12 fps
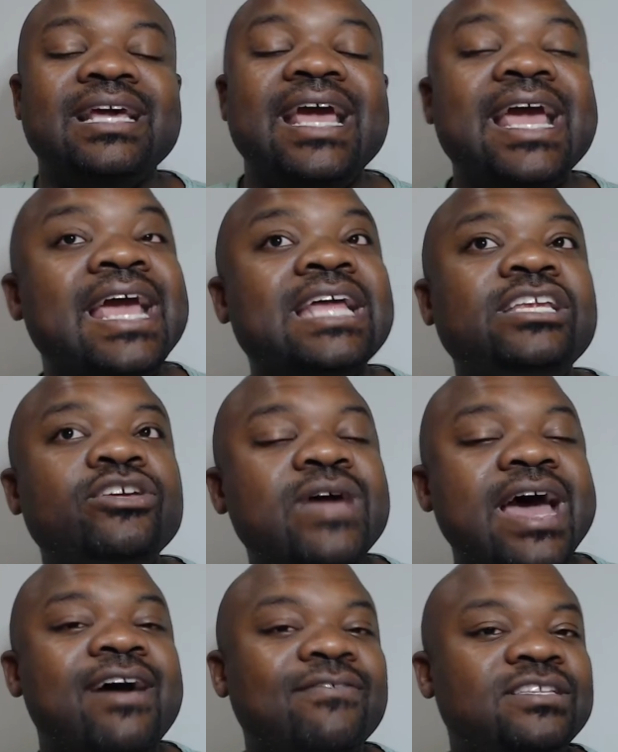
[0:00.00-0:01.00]
And you
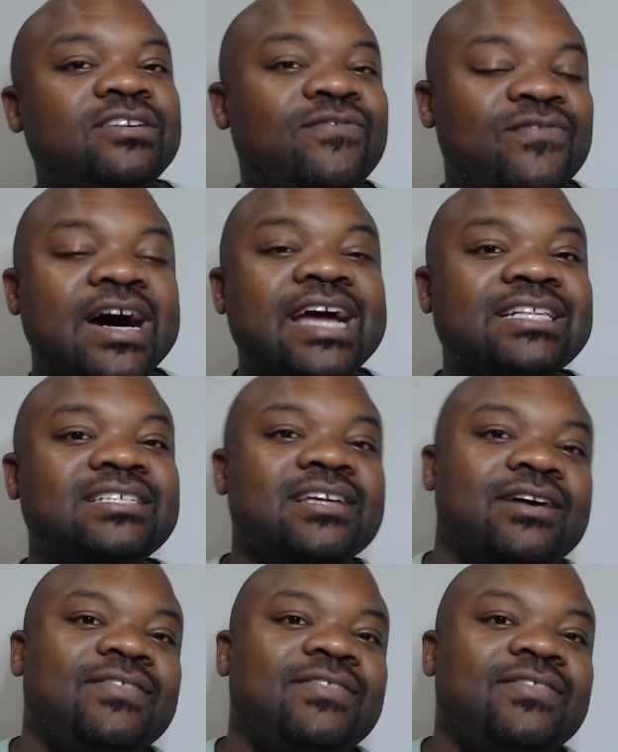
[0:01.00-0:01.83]
have to find stuff